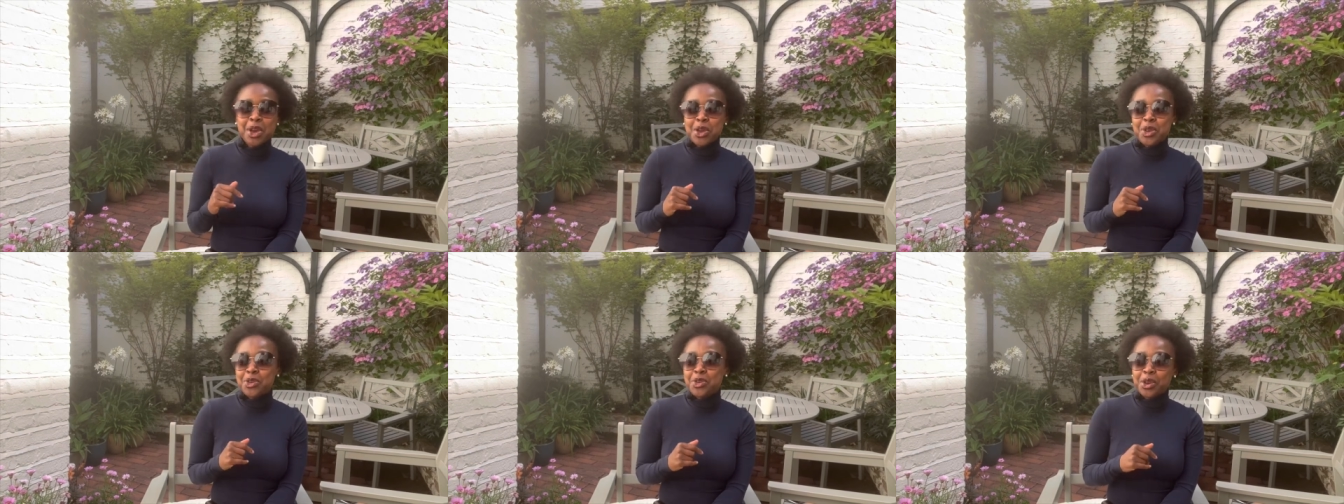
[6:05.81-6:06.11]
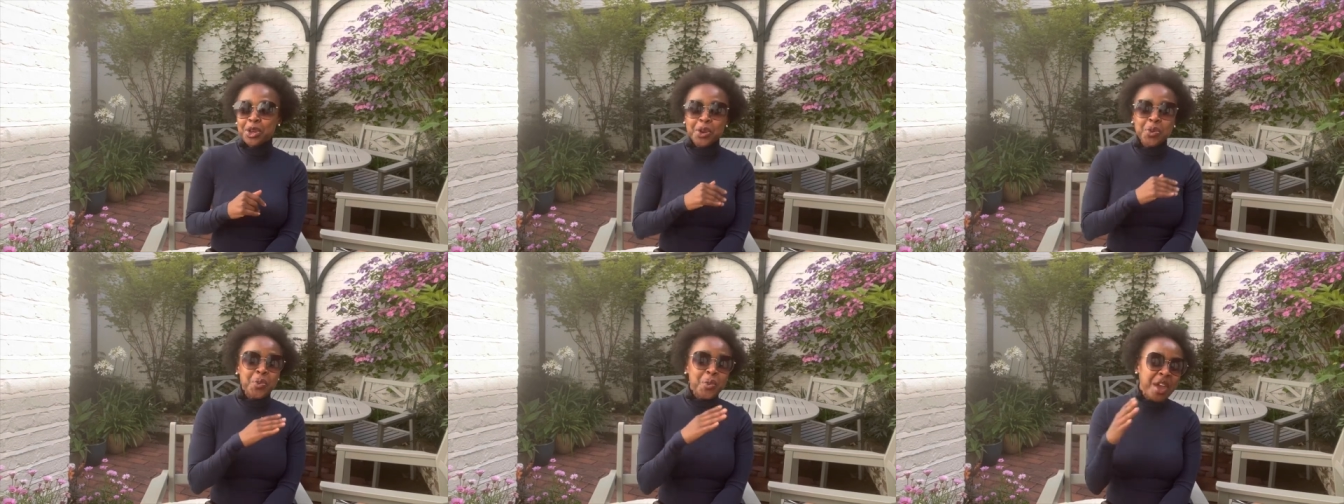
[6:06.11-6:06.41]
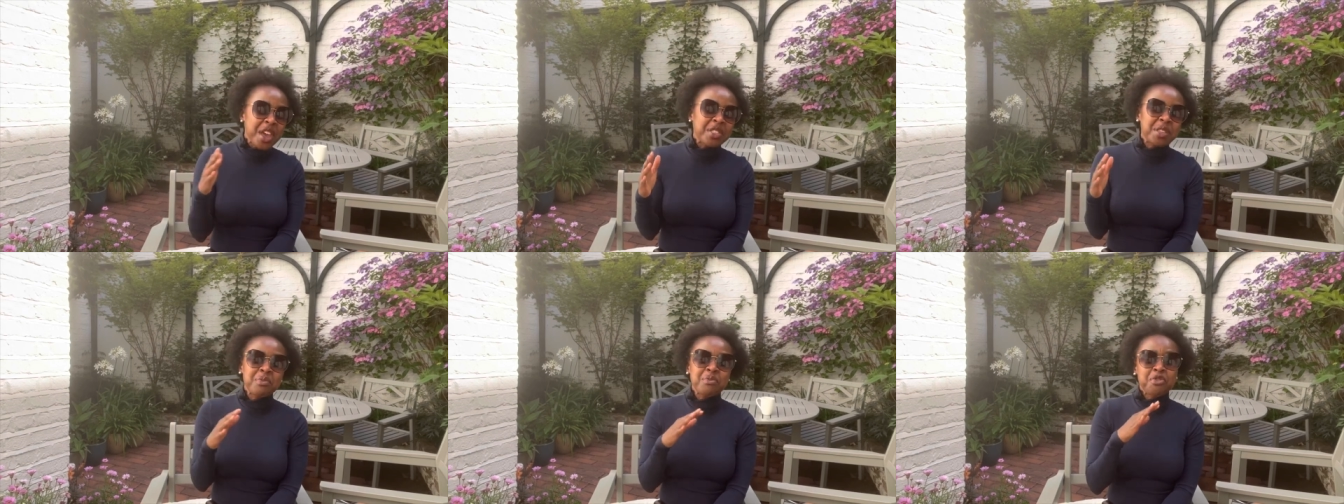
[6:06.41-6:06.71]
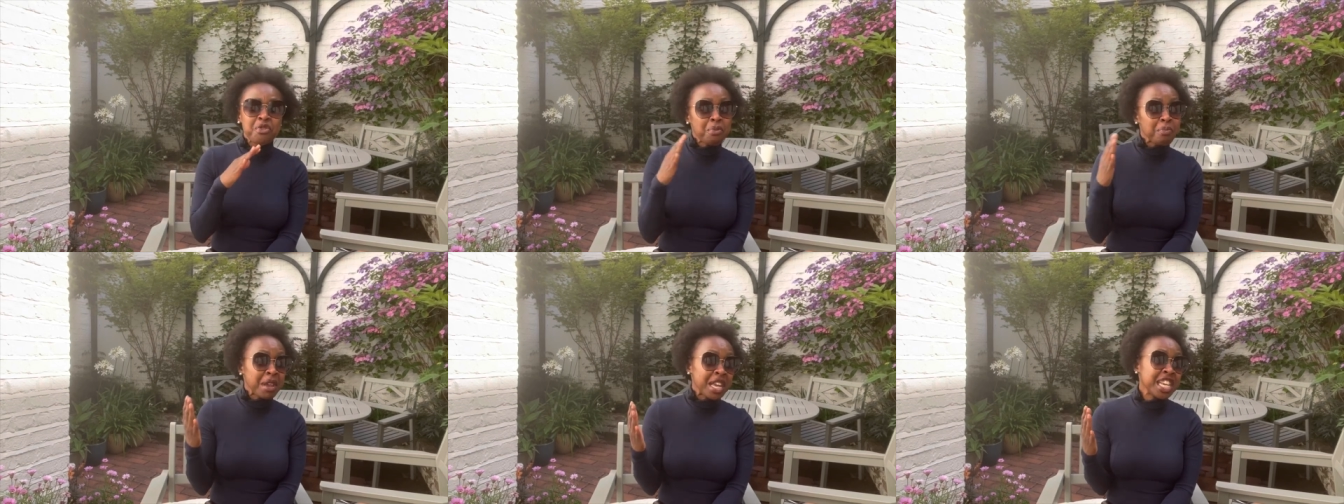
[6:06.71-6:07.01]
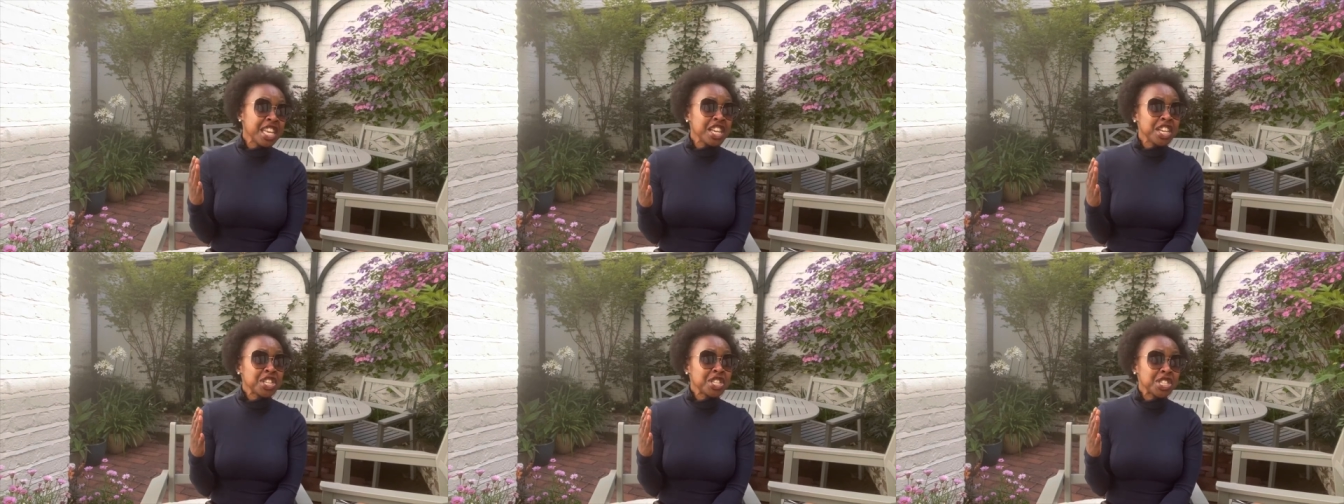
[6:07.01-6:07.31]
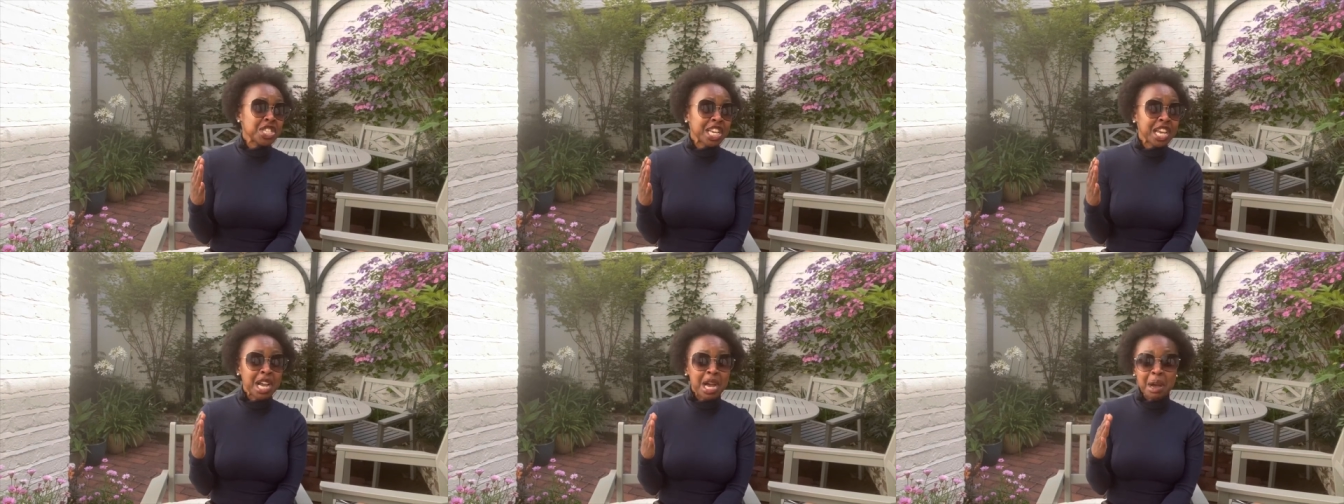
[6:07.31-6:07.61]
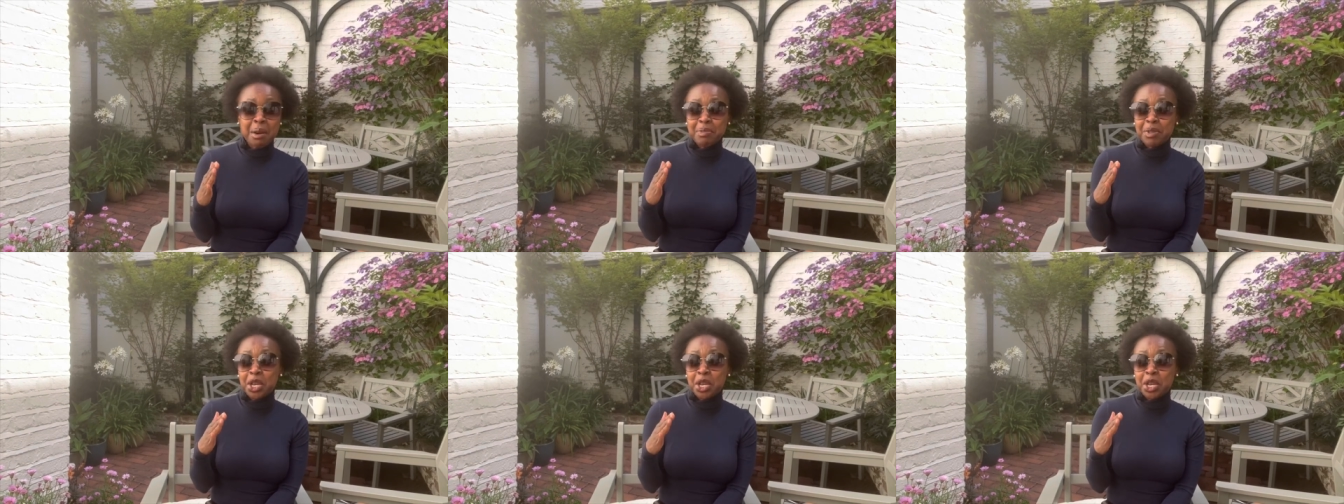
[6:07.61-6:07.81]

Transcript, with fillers: You can wear them for many years to come.